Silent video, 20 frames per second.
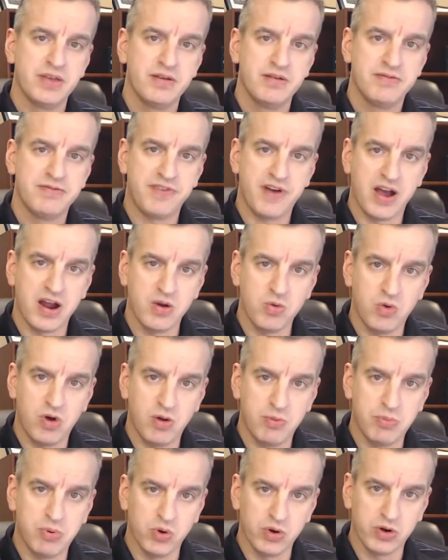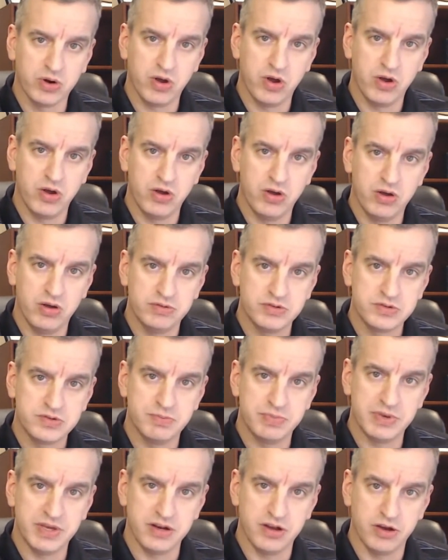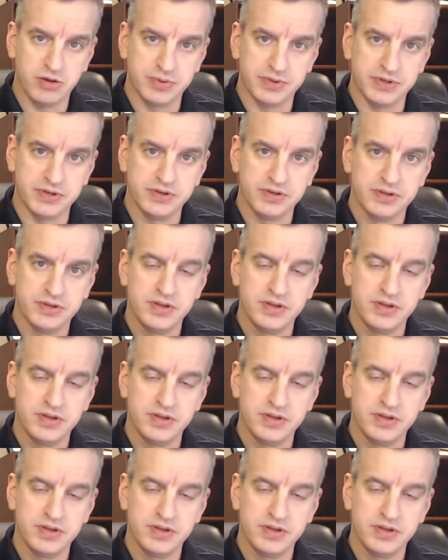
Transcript: firewall ports being opened,